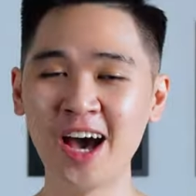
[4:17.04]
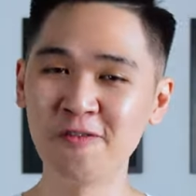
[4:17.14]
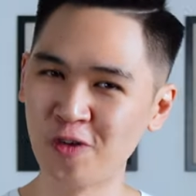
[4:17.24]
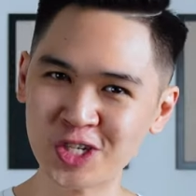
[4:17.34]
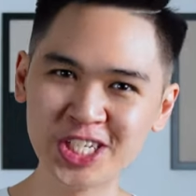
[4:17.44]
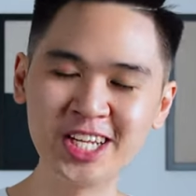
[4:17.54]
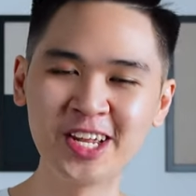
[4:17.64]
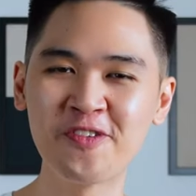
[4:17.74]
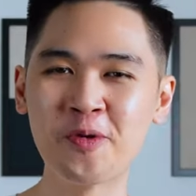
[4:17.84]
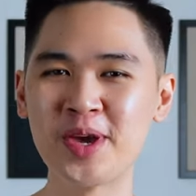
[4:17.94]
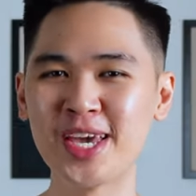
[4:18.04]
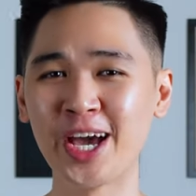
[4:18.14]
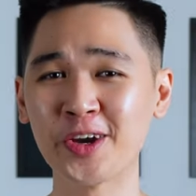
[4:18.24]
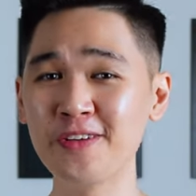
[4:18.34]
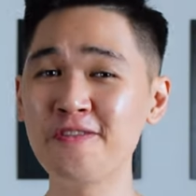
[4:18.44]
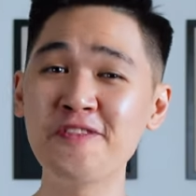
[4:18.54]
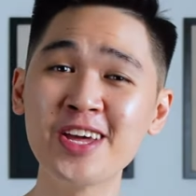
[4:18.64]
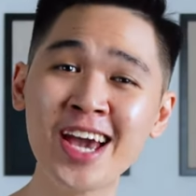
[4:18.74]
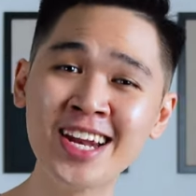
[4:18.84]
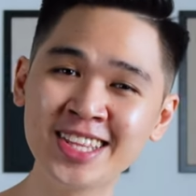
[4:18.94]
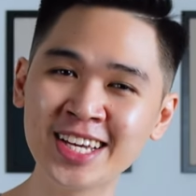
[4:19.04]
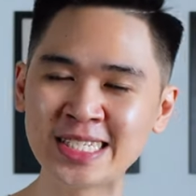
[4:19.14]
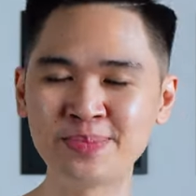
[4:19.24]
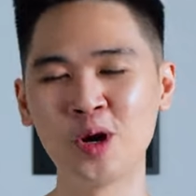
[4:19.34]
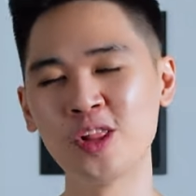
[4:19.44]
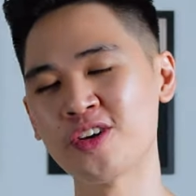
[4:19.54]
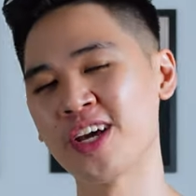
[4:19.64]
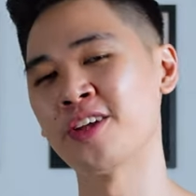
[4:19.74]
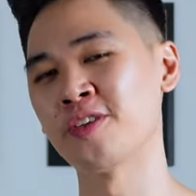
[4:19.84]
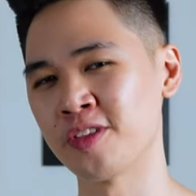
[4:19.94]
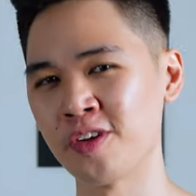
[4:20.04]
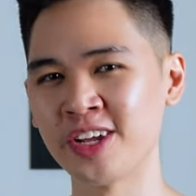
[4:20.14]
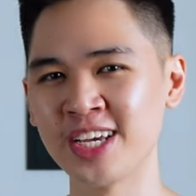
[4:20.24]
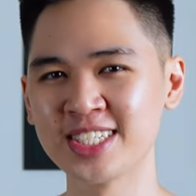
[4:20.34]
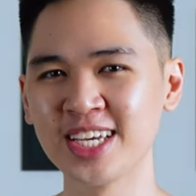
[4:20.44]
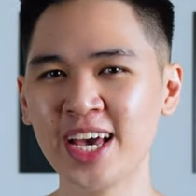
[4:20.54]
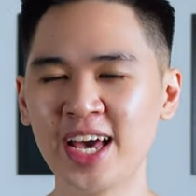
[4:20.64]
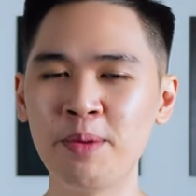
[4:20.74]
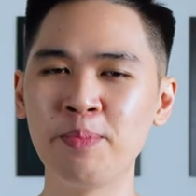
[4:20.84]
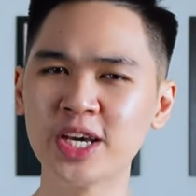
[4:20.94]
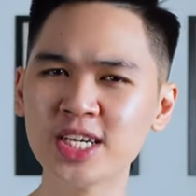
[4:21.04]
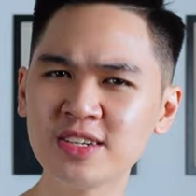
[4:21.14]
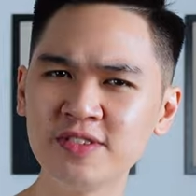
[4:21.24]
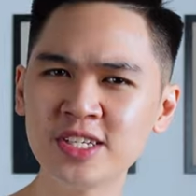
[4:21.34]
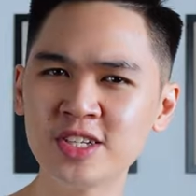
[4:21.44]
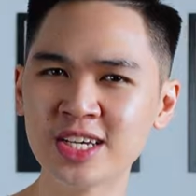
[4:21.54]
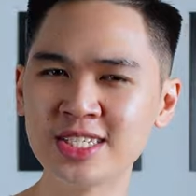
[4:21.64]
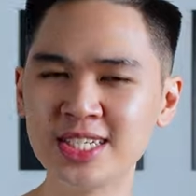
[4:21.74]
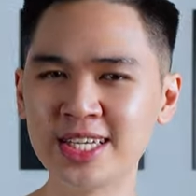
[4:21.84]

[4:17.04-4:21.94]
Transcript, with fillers: Unfortunately for me, I couldn't fit anything smaller than your thirties, and because of this, you can see